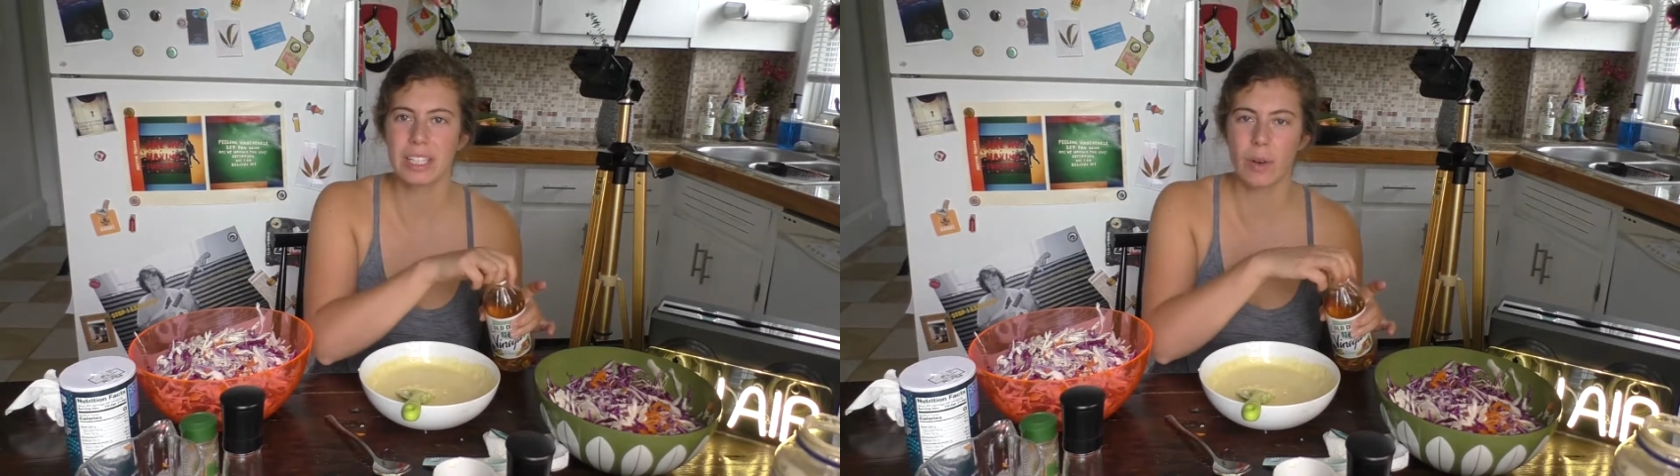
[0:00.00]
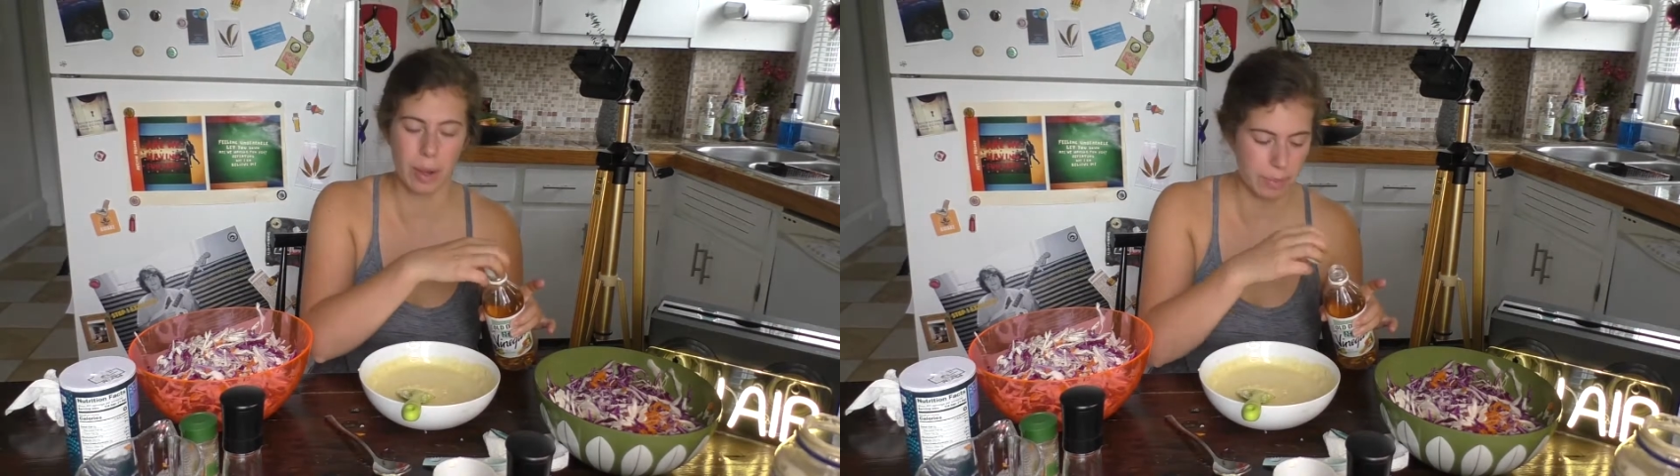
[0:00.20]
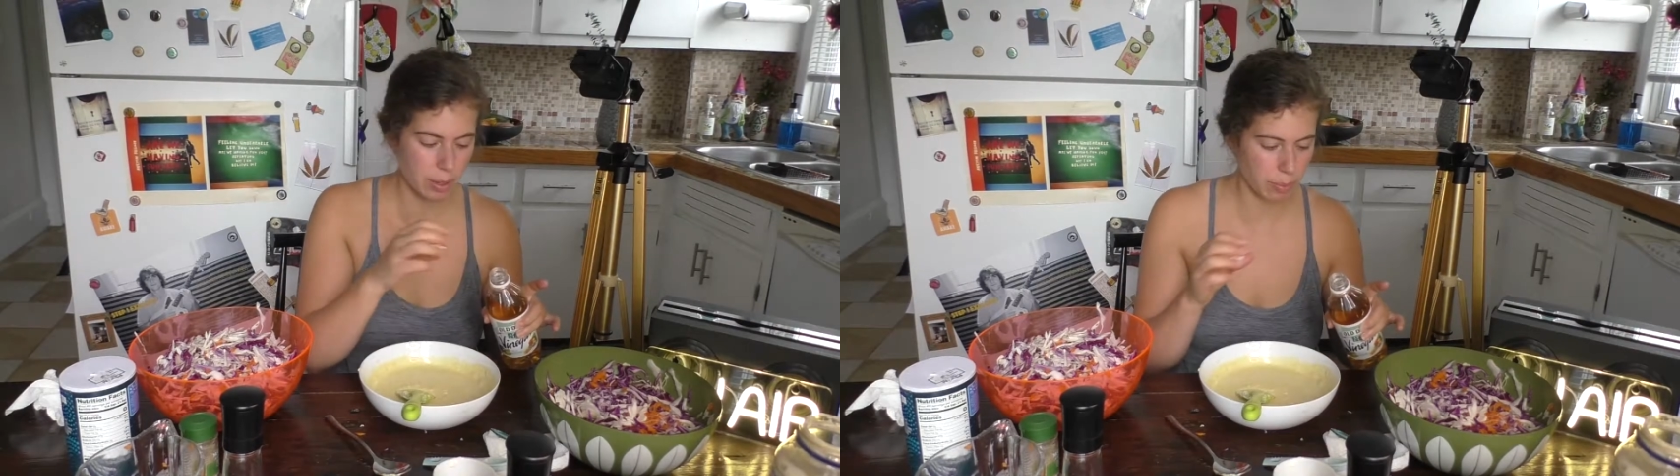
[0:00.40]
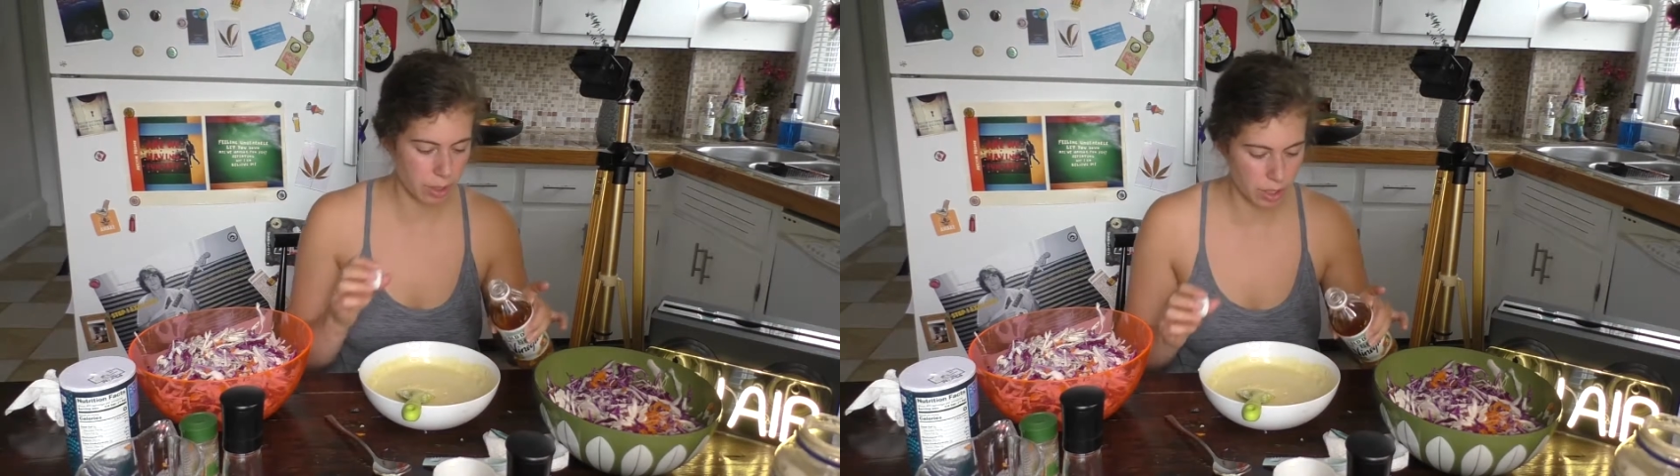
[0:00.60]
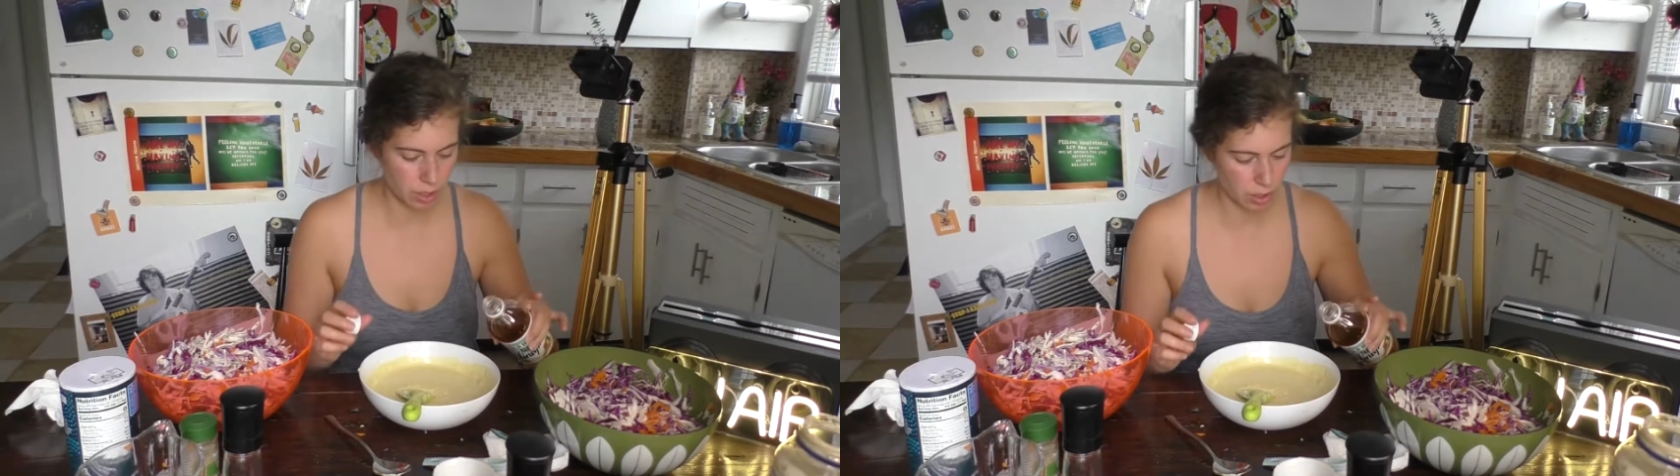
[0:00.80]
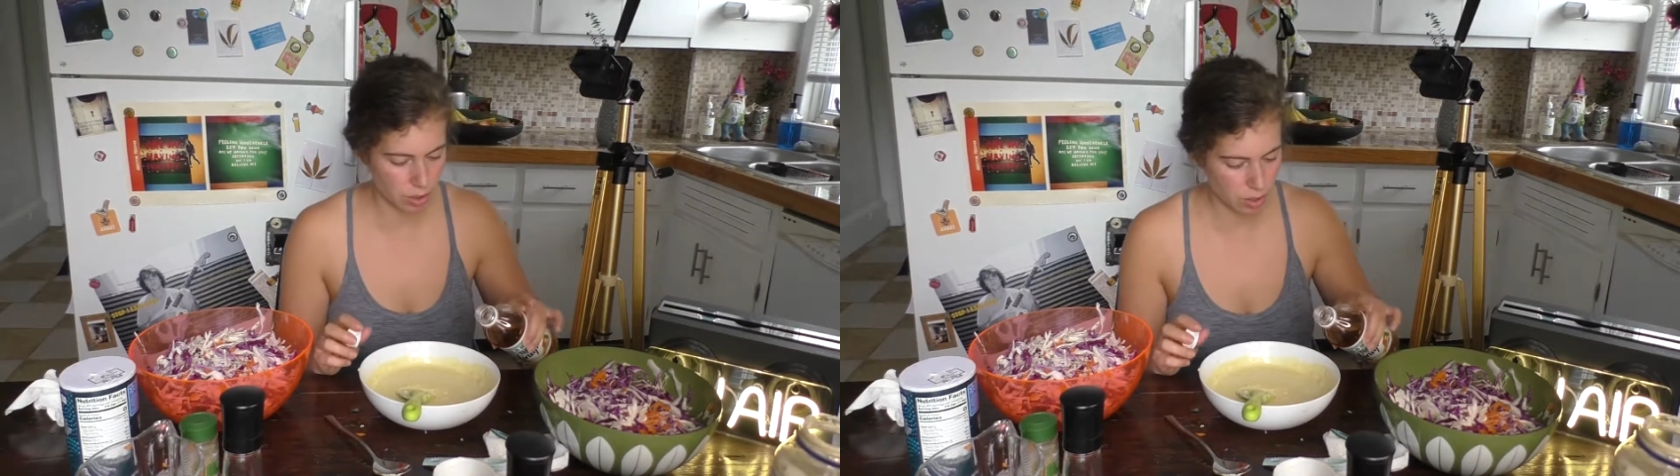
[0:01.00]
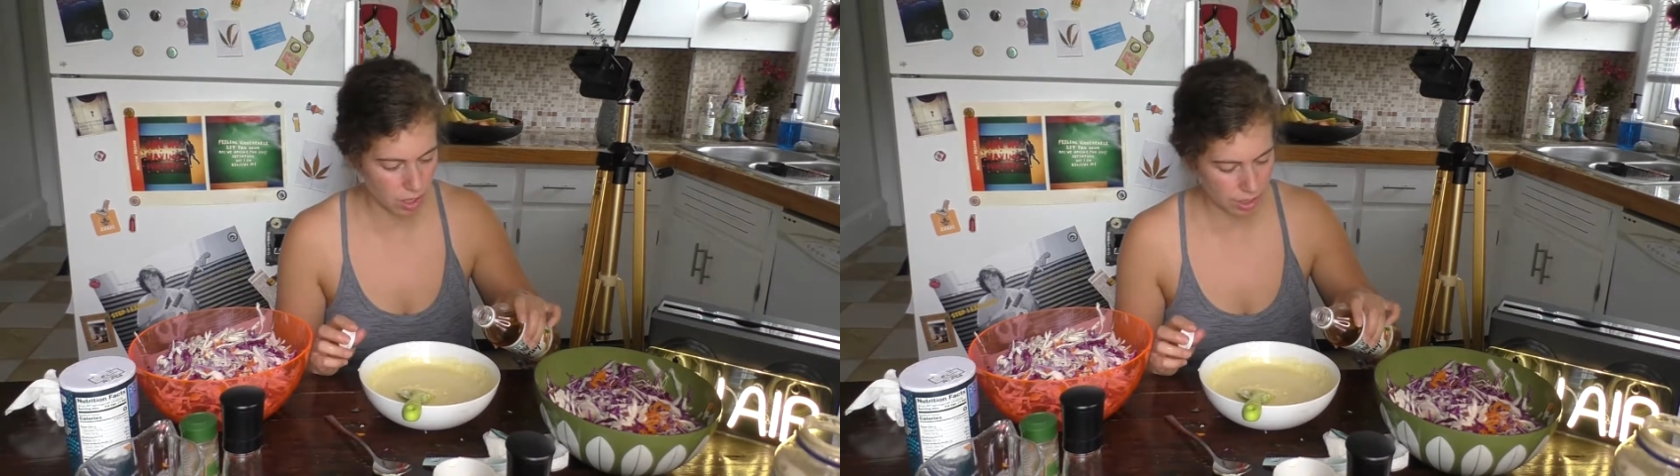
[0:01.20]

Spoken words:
so I'm gonna put in a little